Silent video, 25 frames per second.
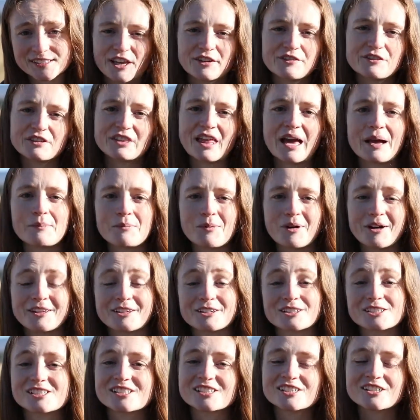If at that point
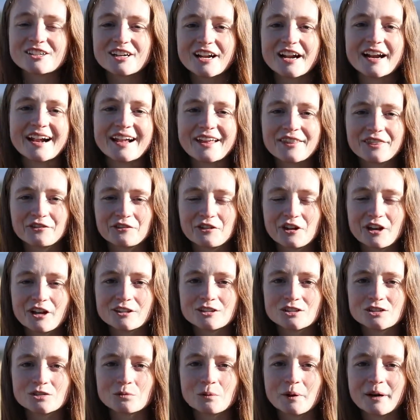you're still not at
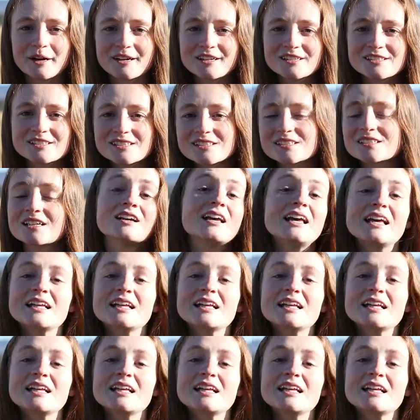300 words,